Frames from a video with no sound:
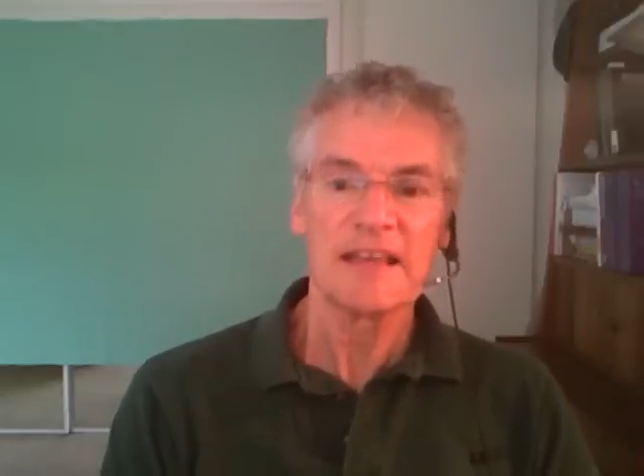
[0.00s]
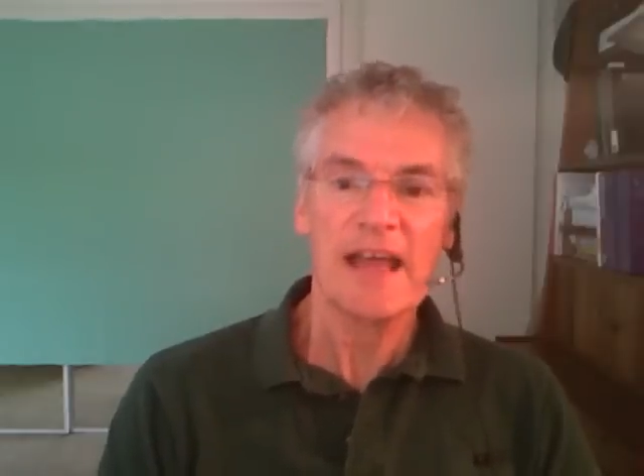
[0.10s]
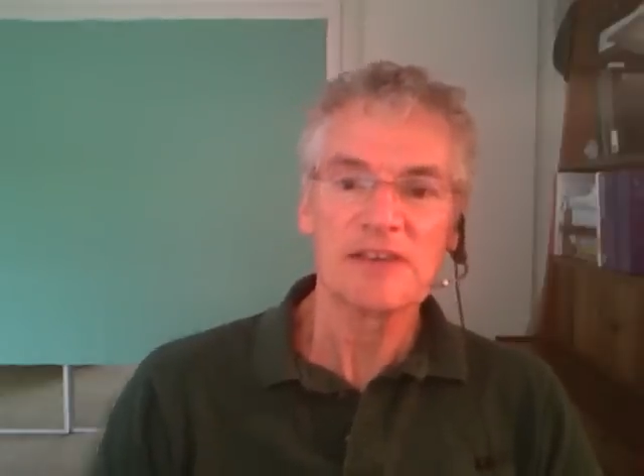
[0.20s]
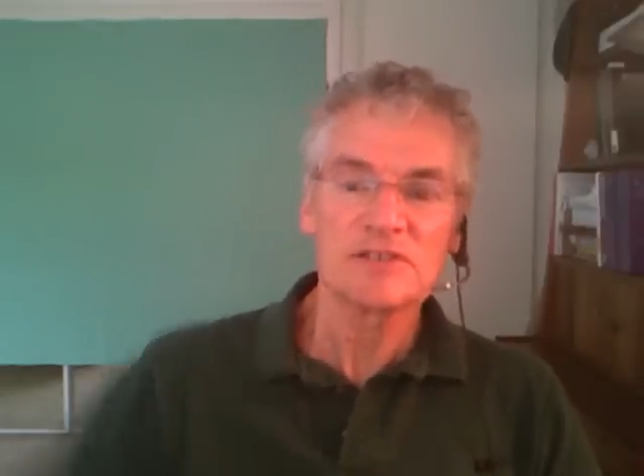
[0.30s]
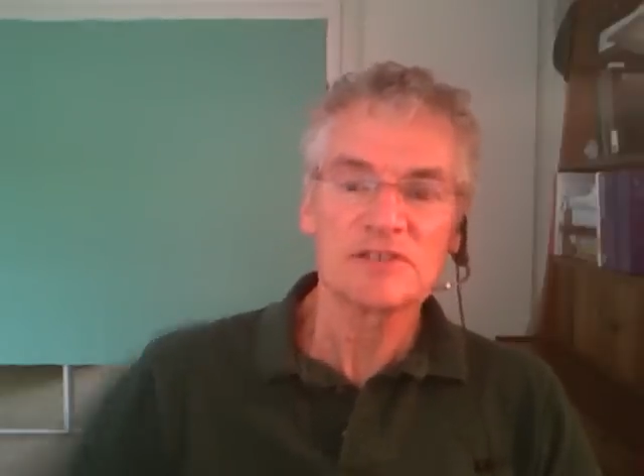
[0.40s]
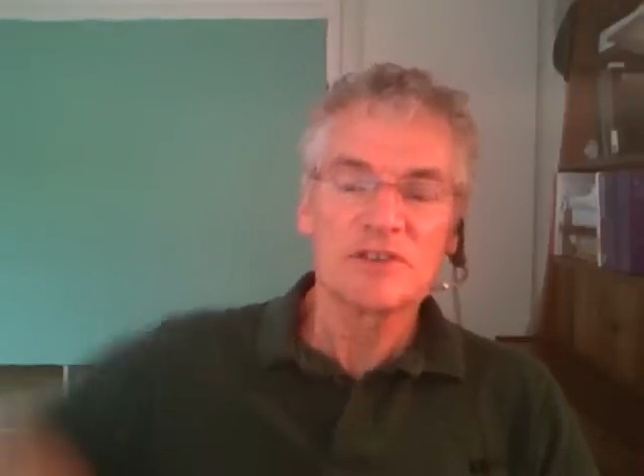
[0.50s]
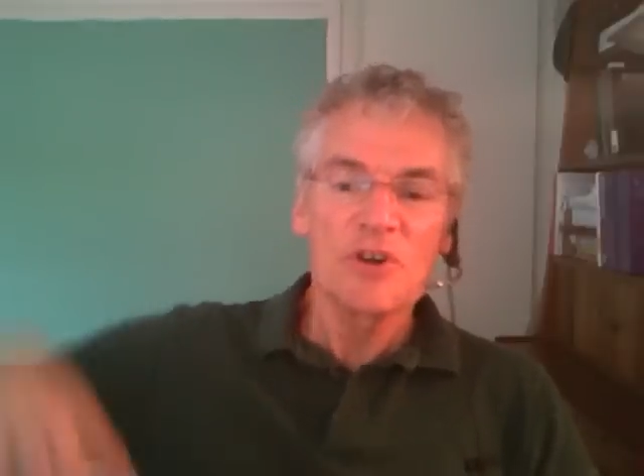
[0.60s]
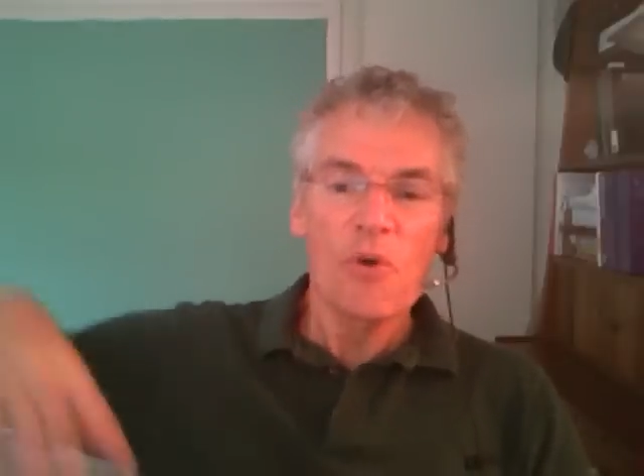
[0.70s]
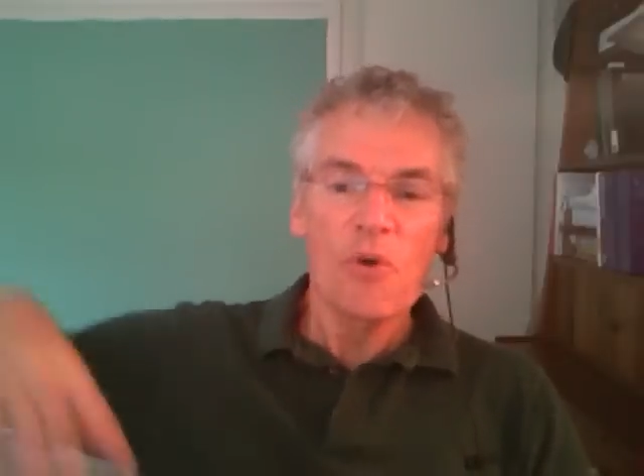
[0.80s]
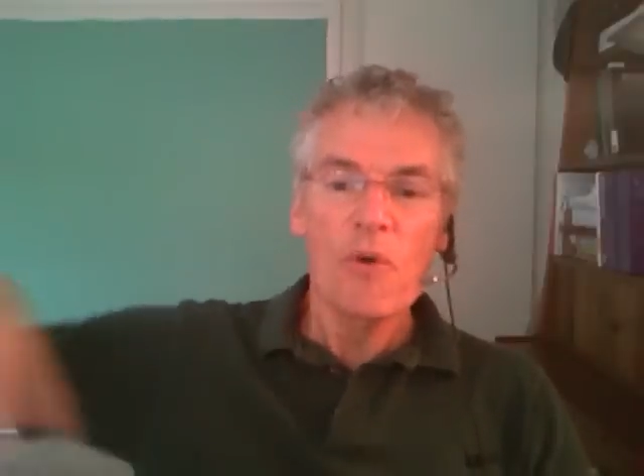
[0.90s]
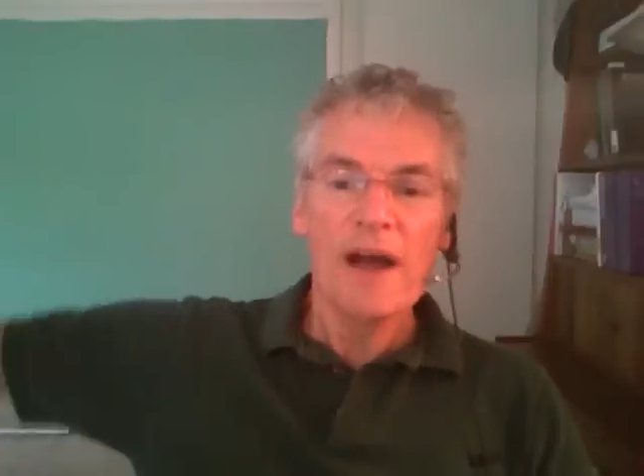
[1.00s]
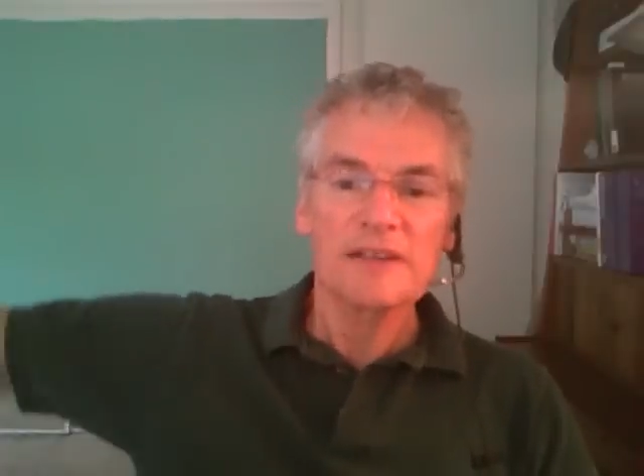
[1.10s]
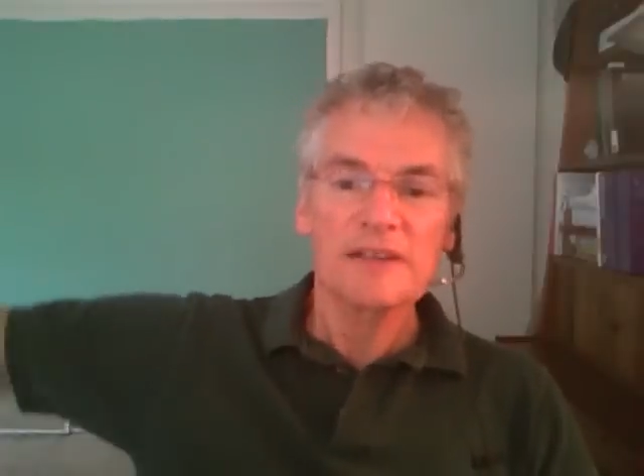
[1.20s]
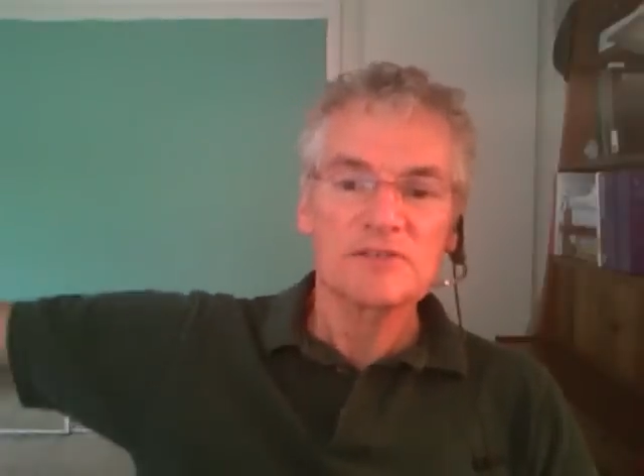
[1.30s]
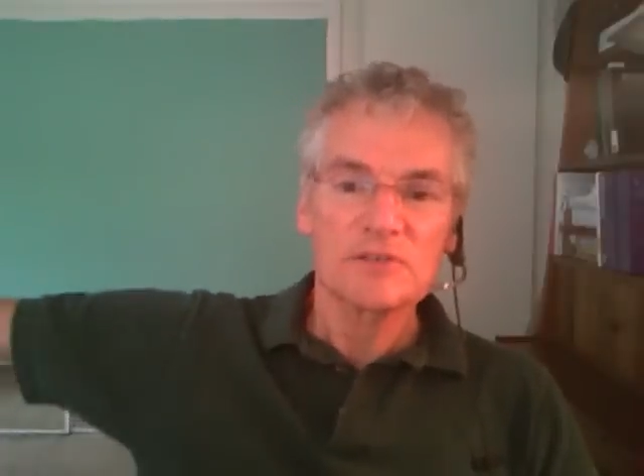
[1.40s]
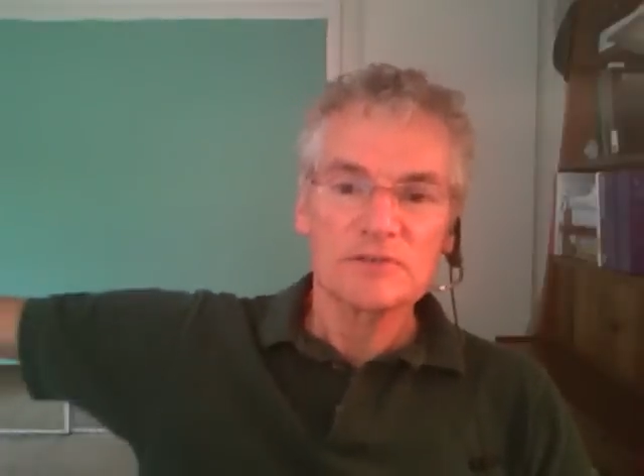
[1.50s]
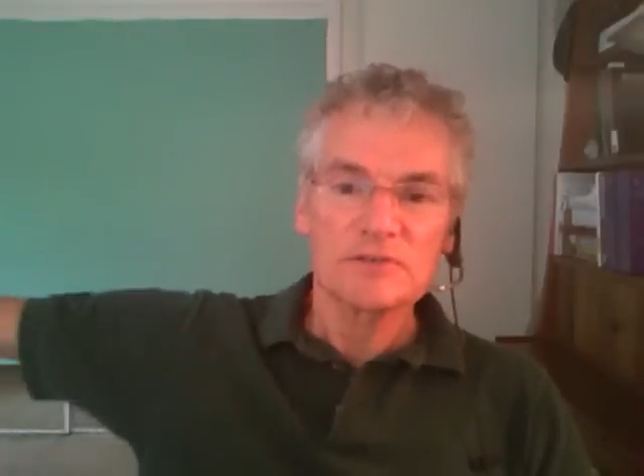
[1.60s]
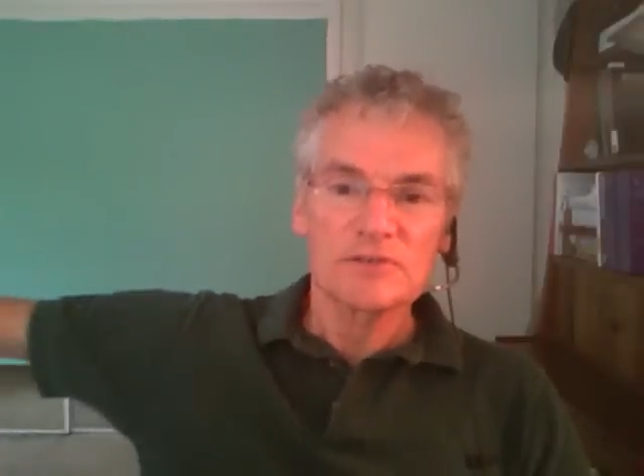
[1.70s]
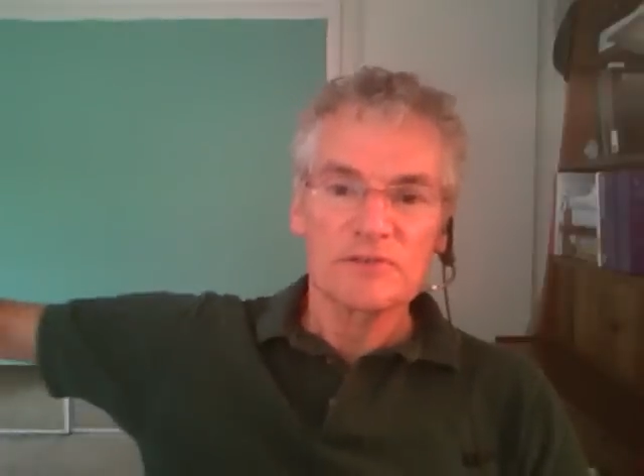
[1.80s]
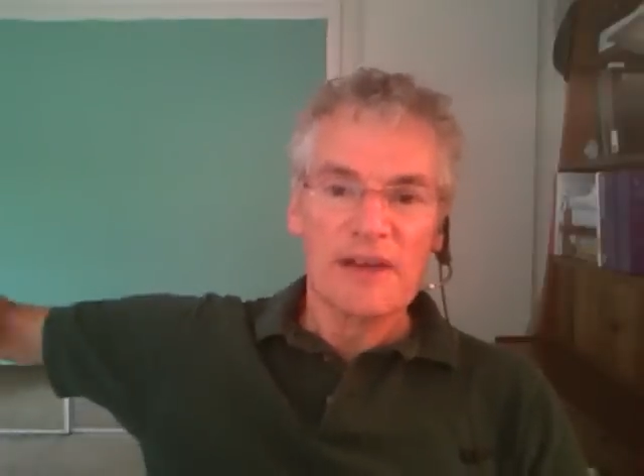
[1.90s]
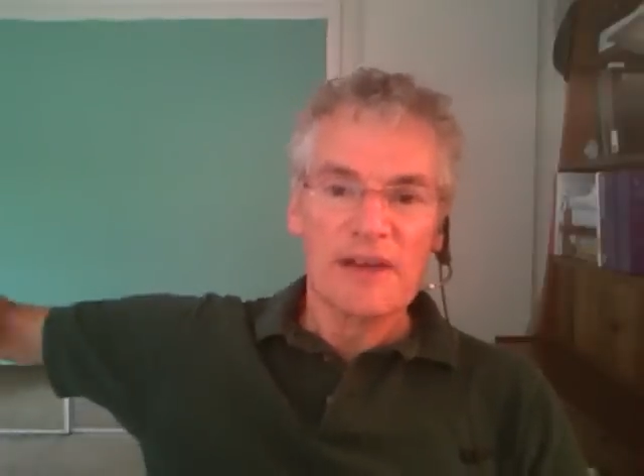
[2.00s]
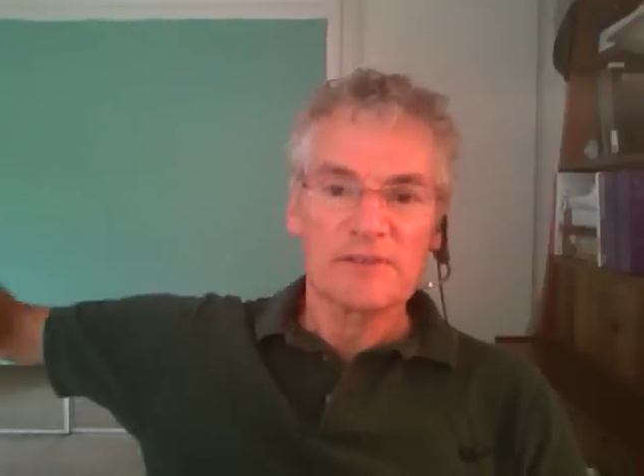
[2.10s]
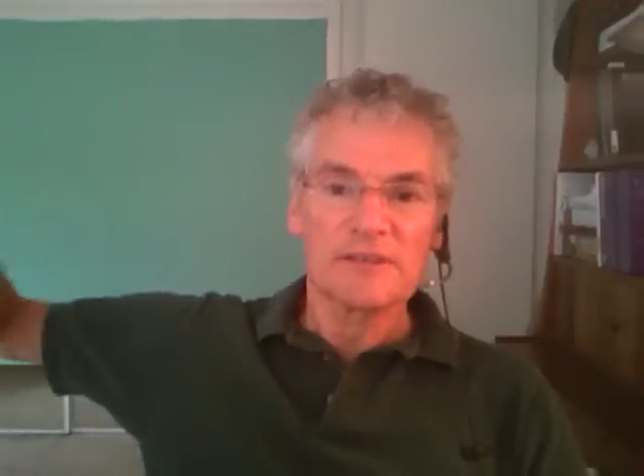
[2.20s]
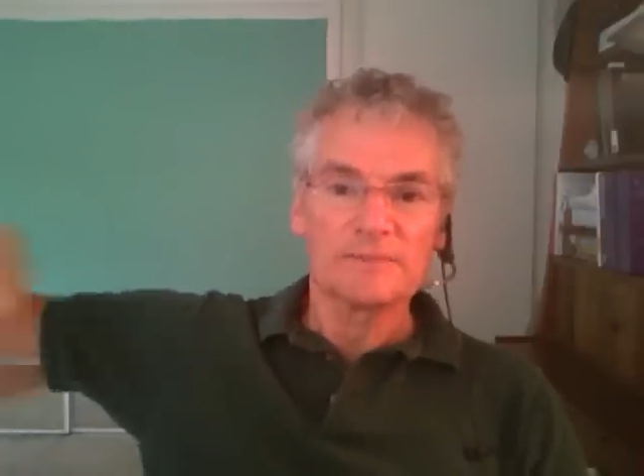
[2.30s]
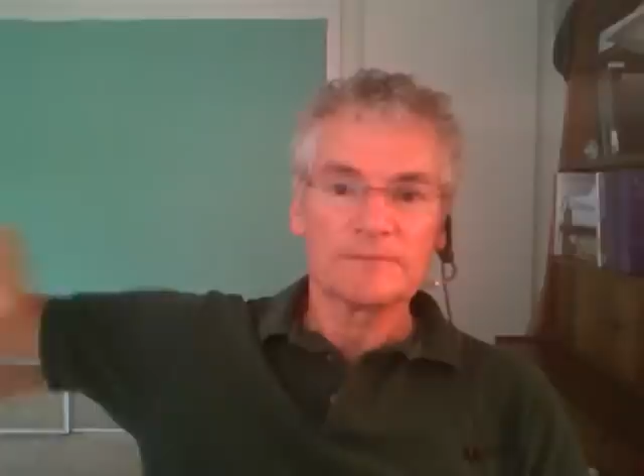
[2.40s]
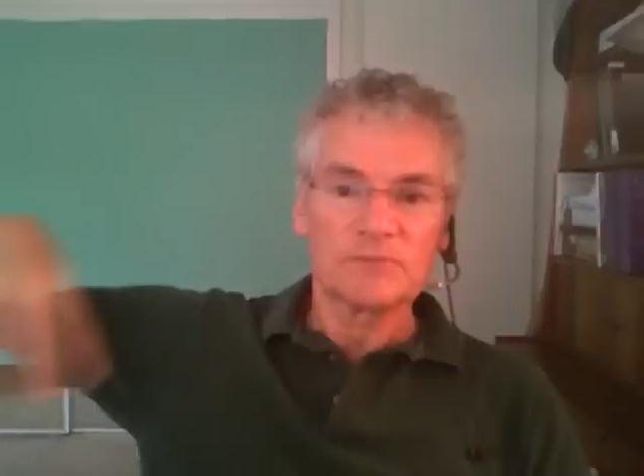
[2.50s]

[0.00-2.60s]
and just walk in circles around it